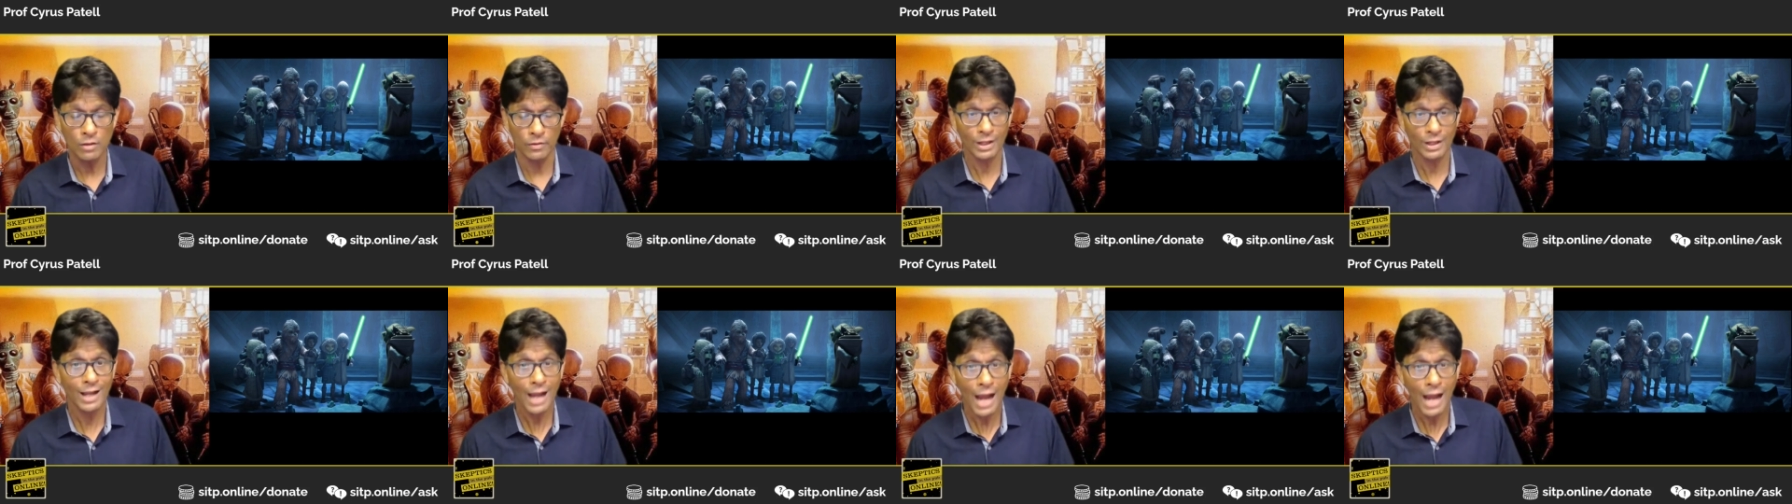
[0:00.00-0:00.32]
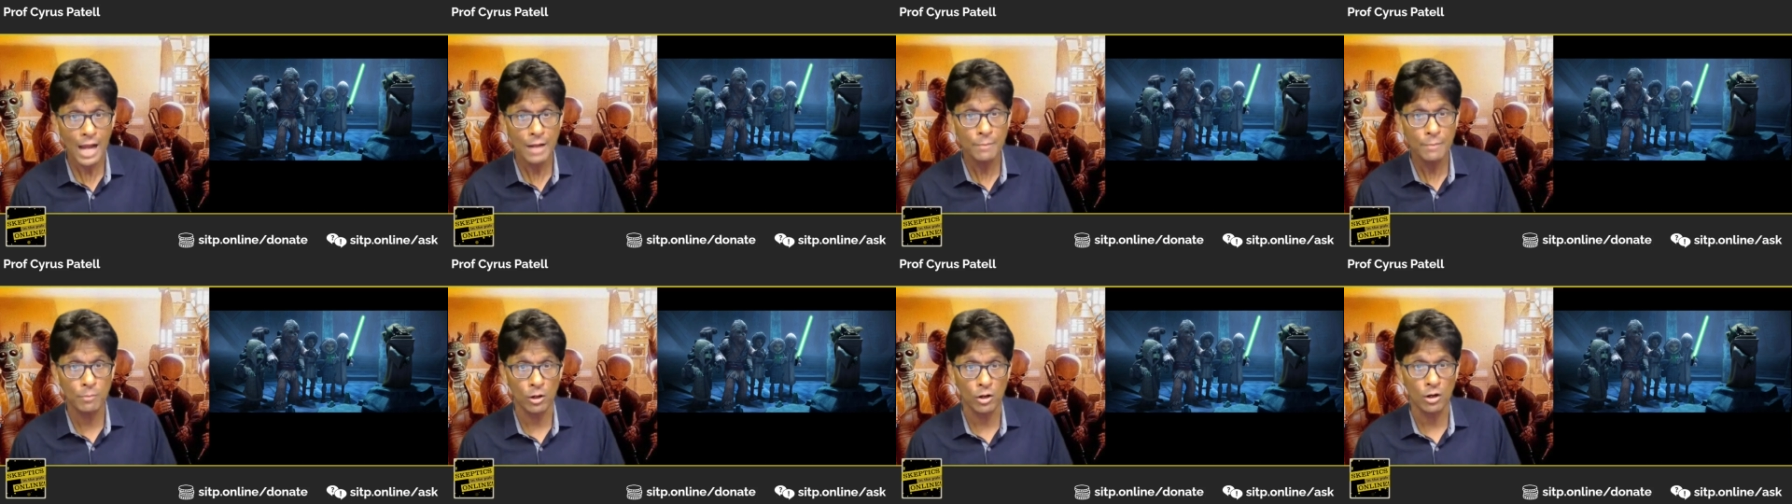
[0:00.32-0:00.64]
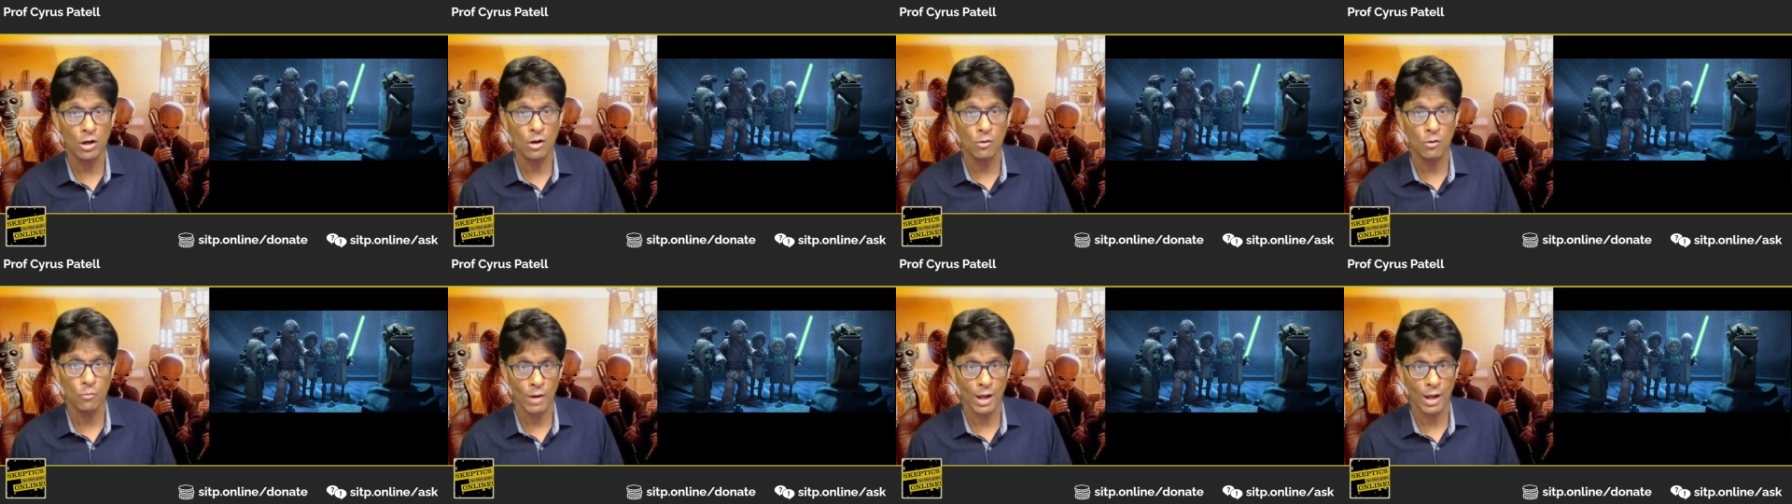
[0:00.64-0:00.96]
the kyber,
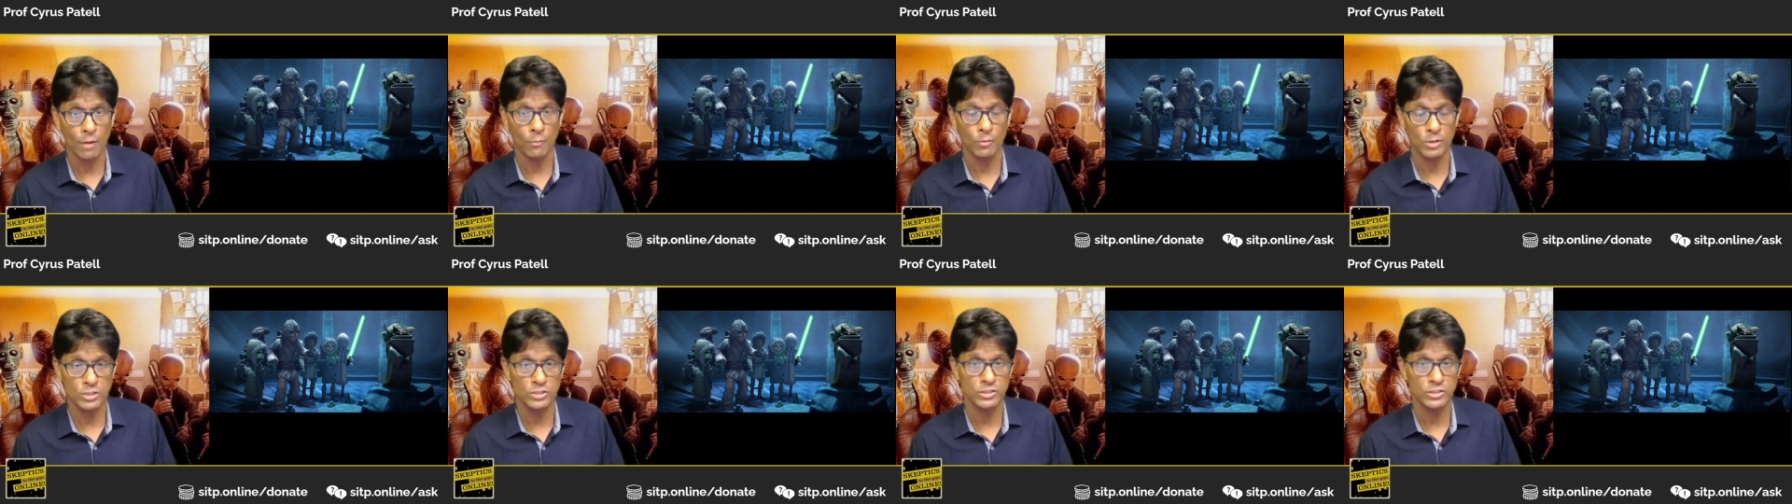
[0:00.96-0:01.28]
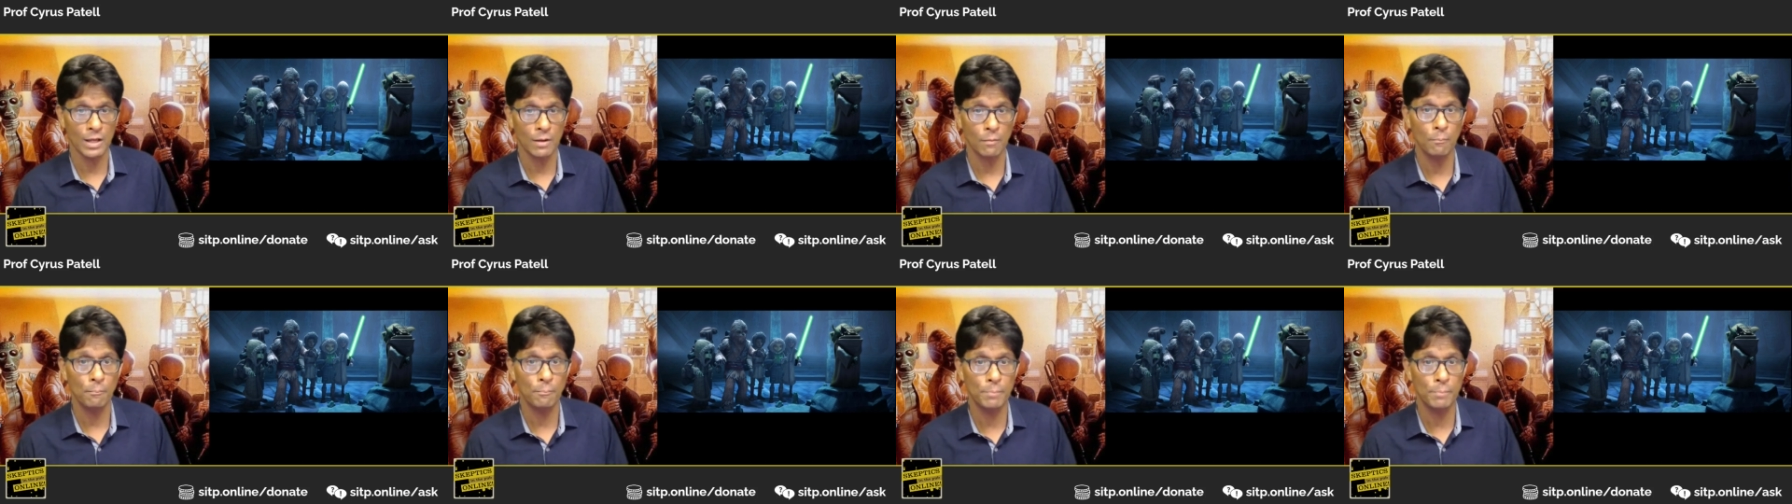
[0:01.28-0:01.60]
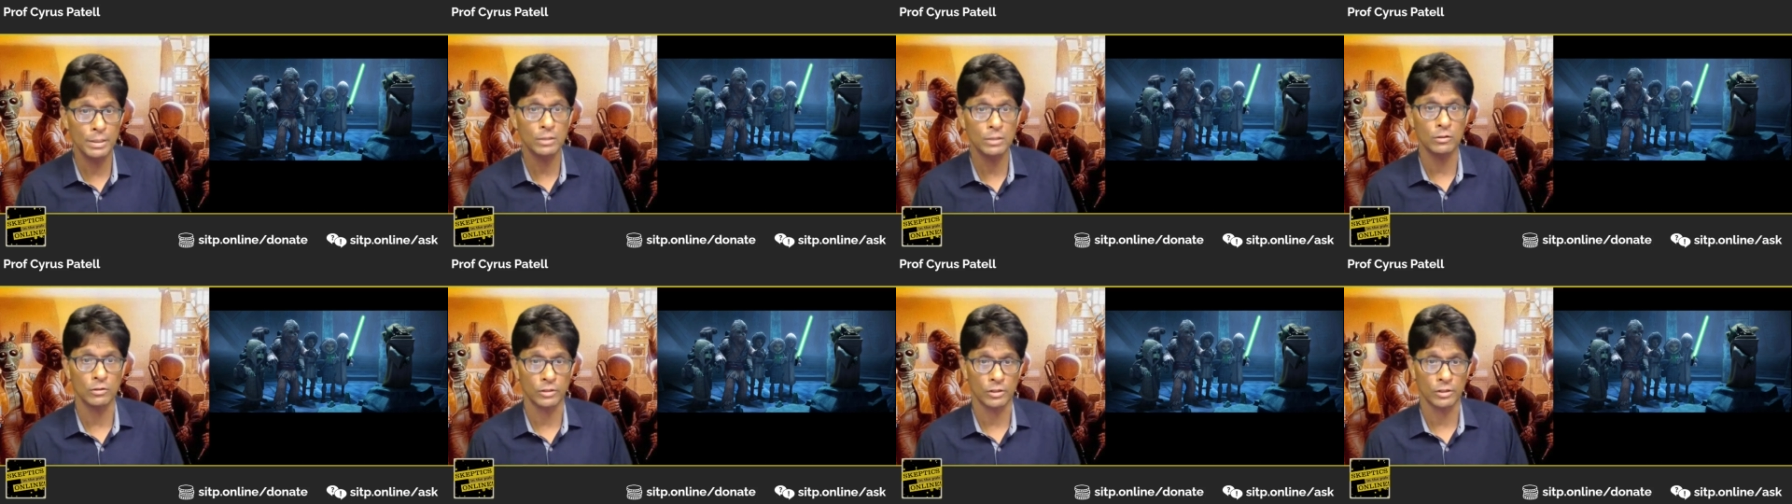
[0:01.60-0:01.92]
around which they'll
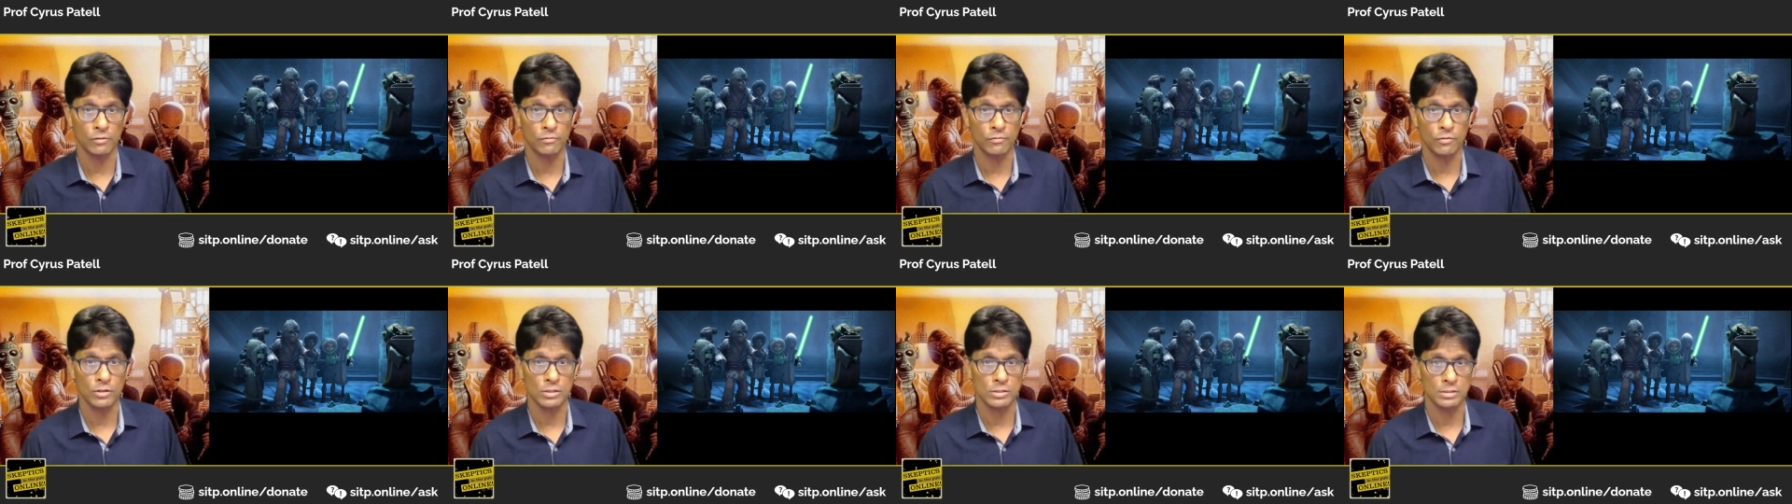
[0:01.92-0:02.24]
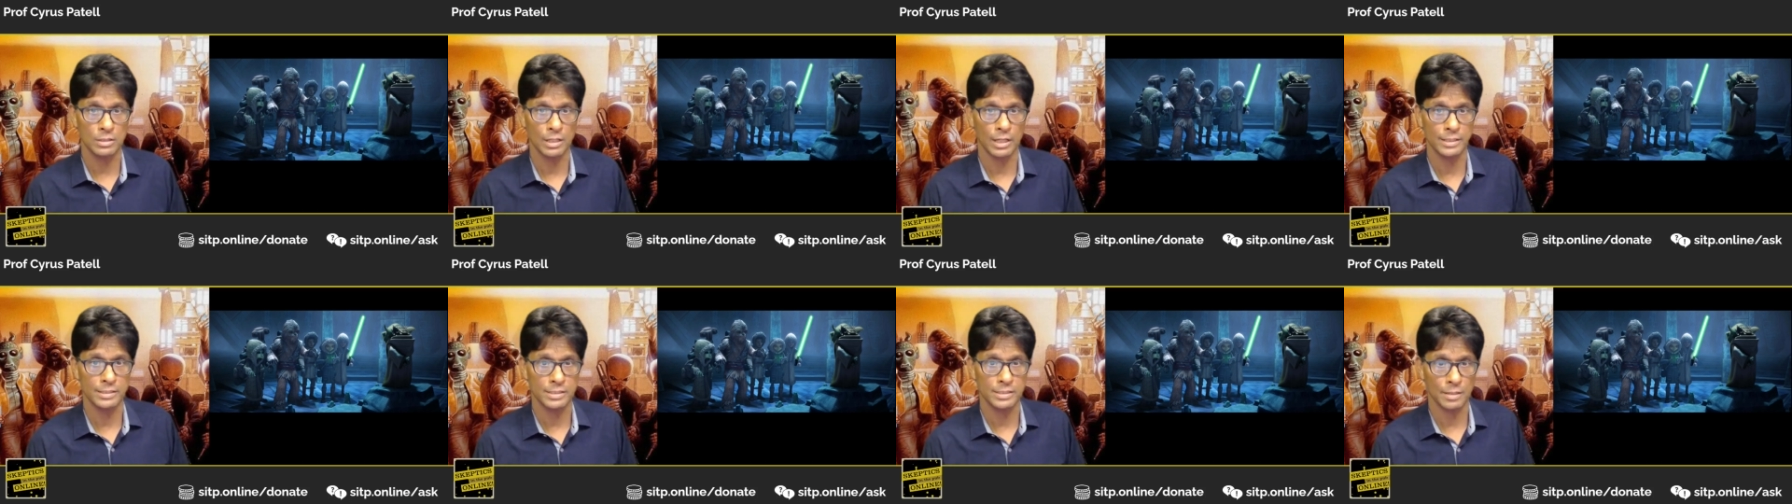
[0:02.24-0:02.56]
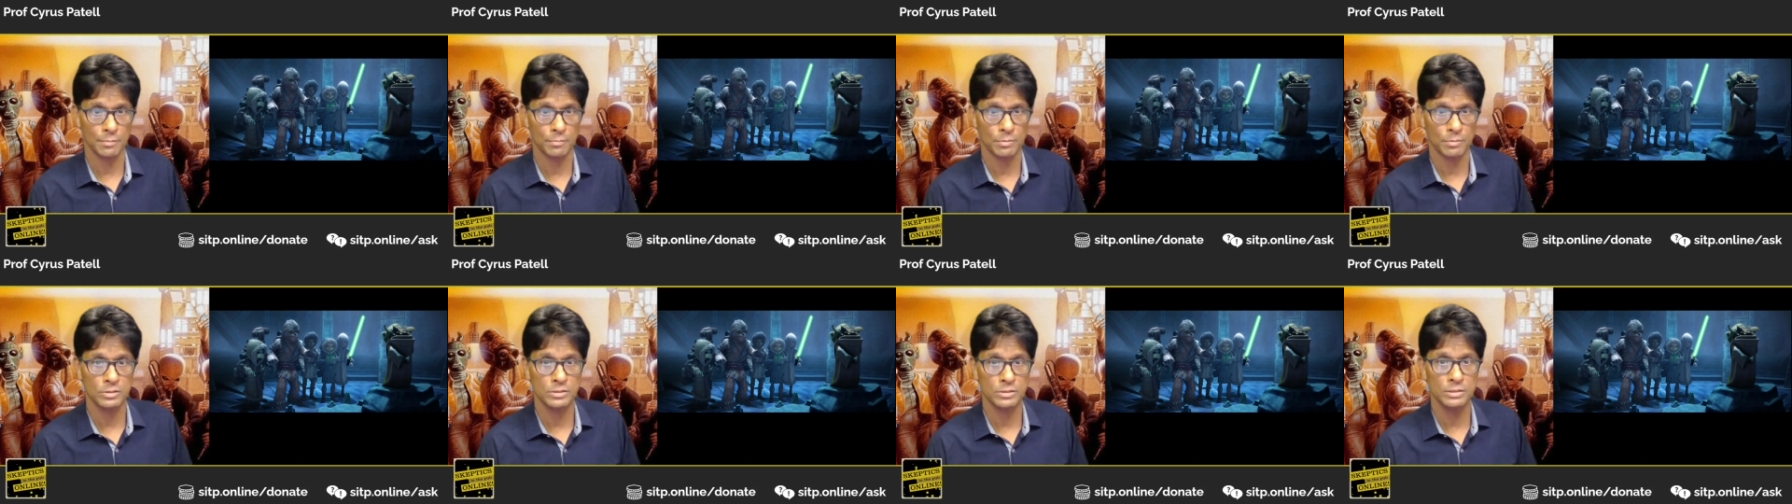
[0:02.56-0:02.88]
build their first
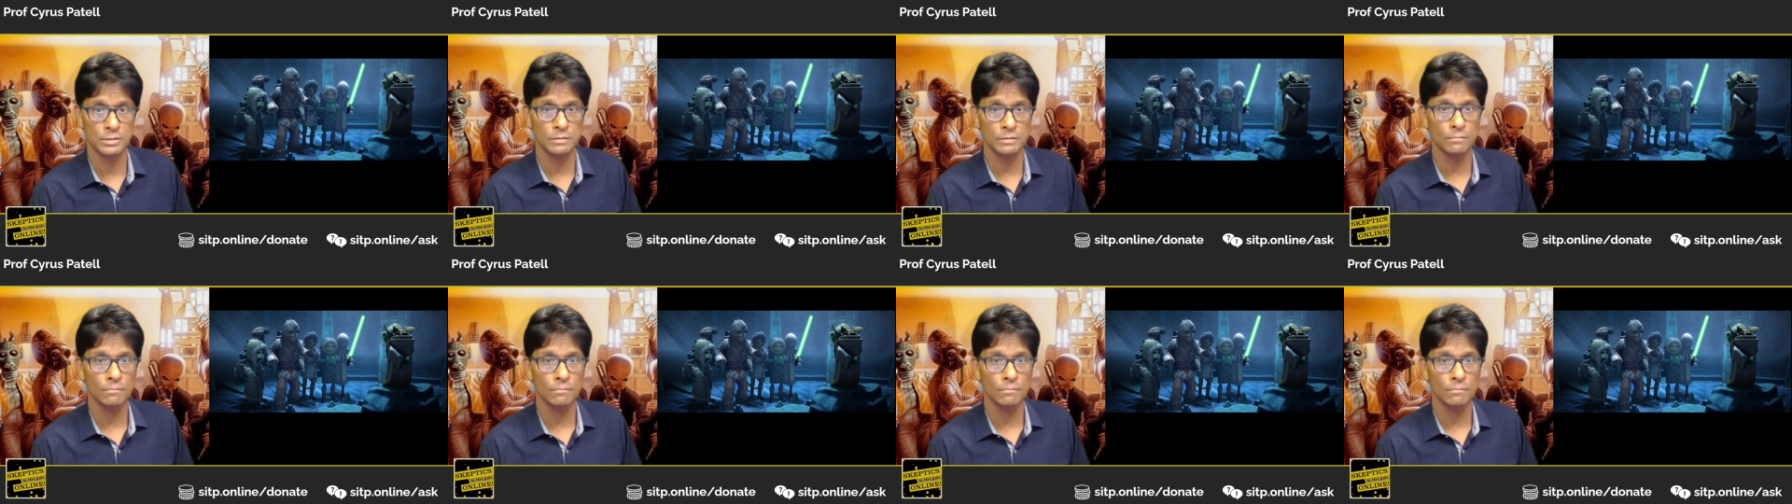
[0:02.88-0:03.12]
lightsabers.